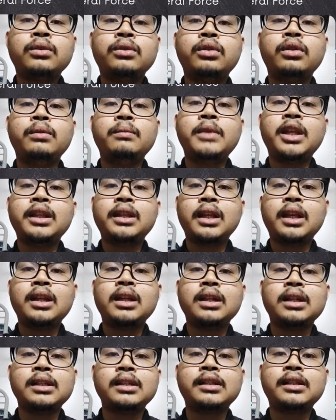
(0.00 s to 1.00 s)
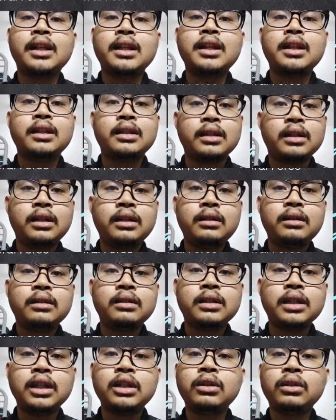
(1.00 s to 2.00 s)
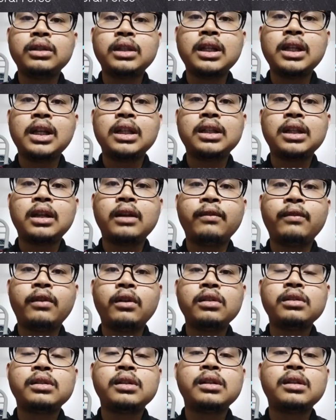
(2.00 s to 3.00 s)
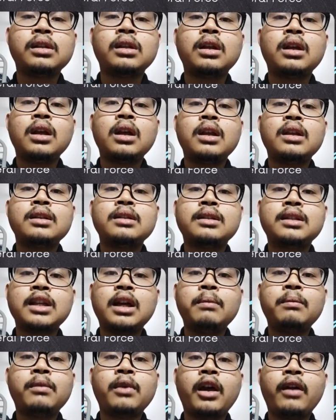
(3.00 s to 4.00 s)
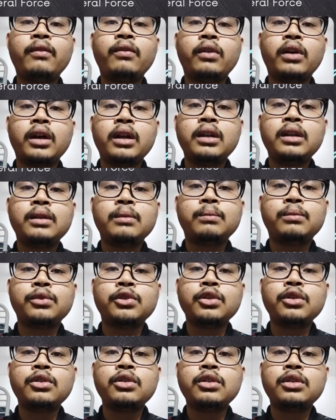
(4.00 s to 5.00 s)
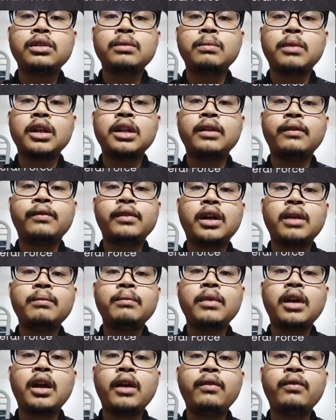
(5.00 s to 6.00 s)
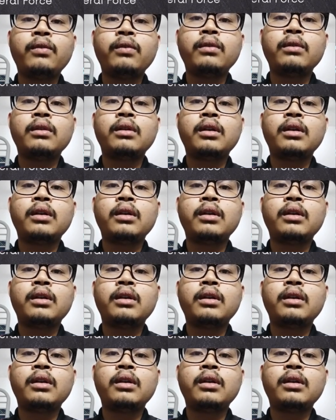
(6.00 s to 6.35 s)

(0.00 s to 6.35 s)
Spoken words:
To maintain a steady turn, the total lateral force sum Fy produced by the front Fyf